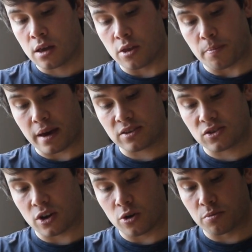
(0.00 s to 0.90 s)
The best
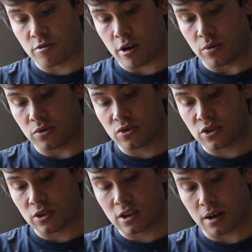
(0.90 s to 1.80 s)
home-grown
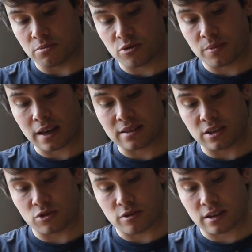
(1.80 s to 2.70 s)
still comes from that
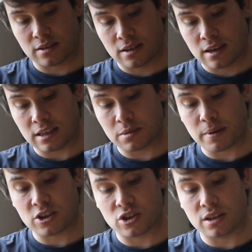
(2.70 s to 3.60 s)
district,
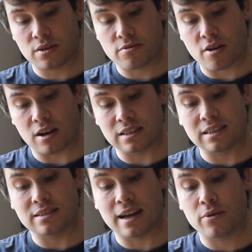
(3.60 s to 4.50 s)
especially the
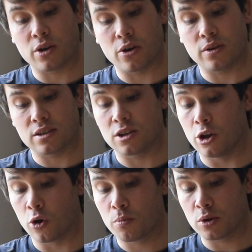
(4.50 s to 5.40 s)
varieties now known as
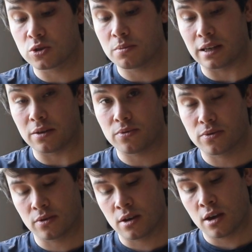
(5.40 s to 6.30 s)
Longbottom Leaf,
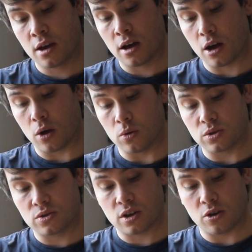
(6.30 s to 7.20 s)

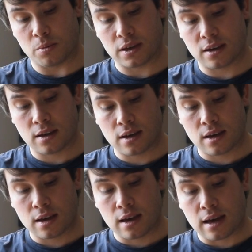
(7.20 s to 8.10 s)
Old Toby,
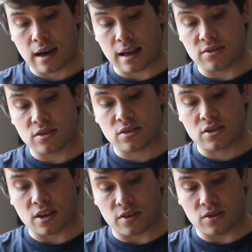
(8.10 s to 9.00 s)
and
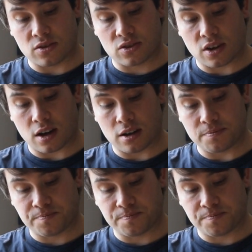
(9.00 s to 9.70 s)
Southern Star.